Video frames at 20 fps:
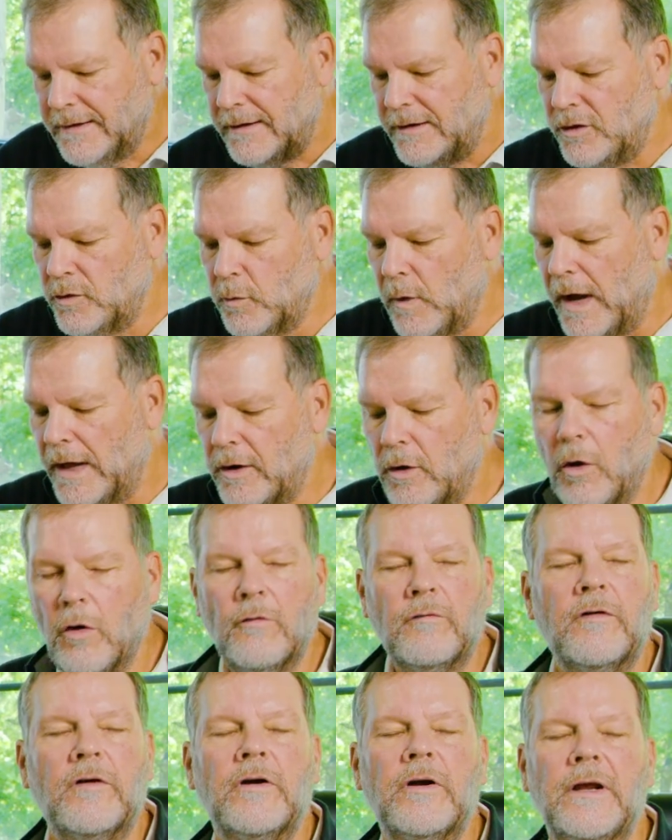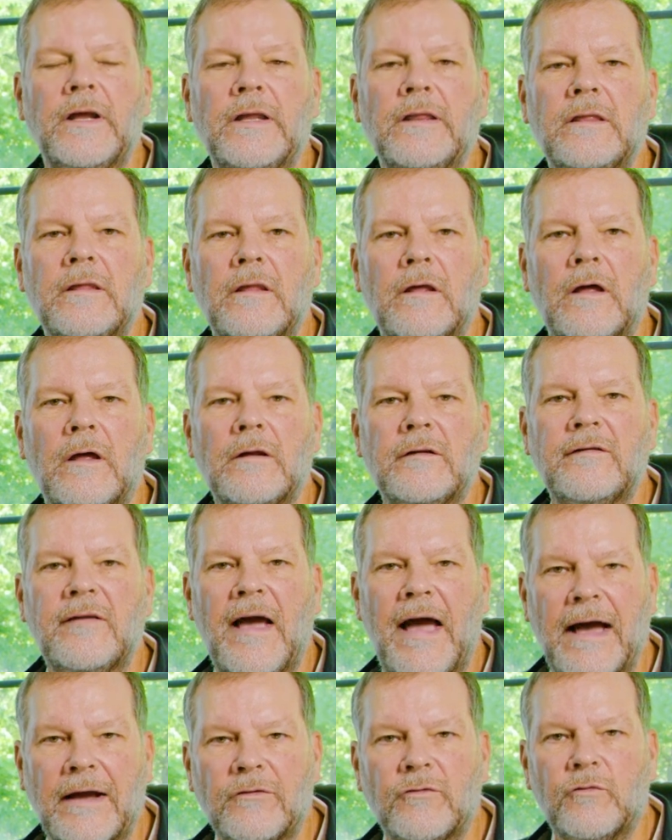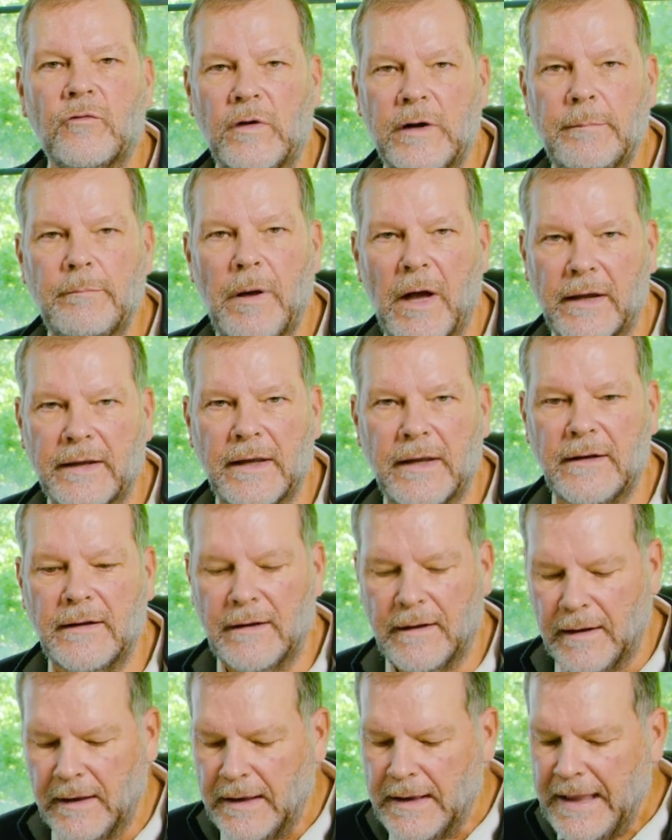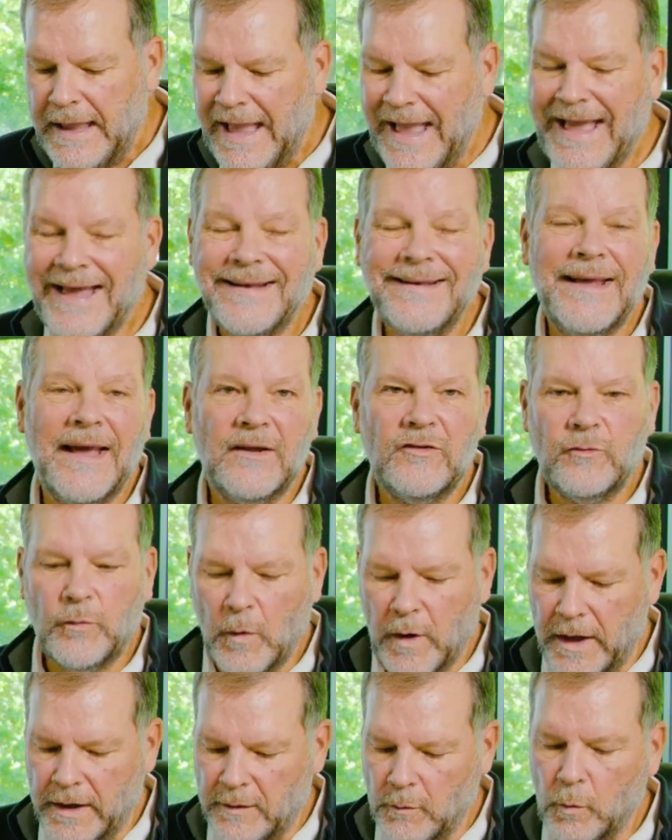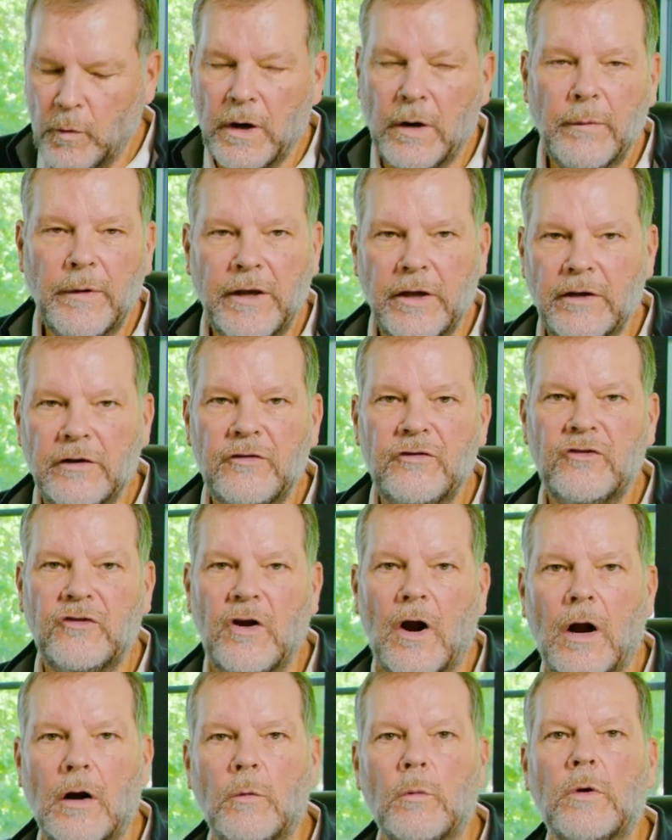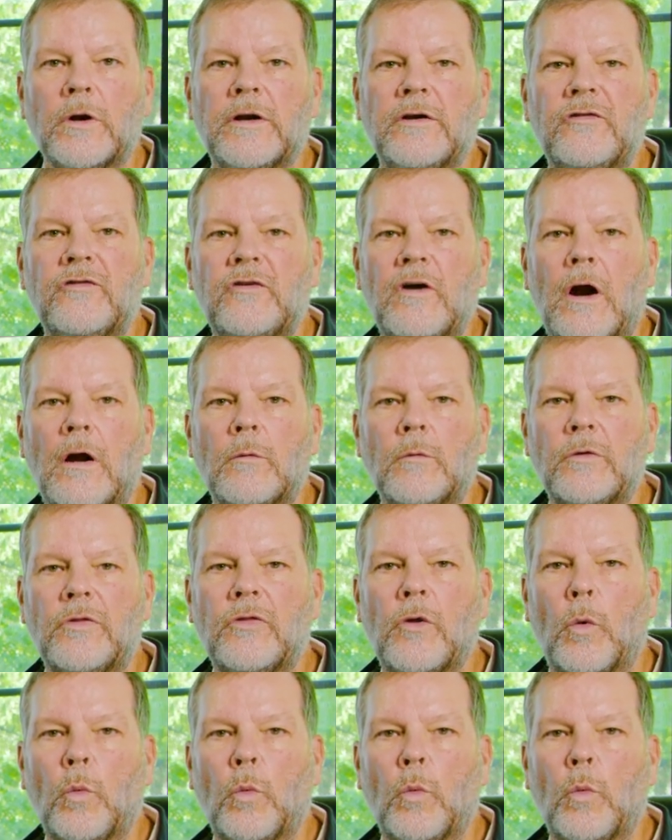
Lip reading: You want over in the tax-free bucket. And guess what? Where are we going to start? We're going to start with the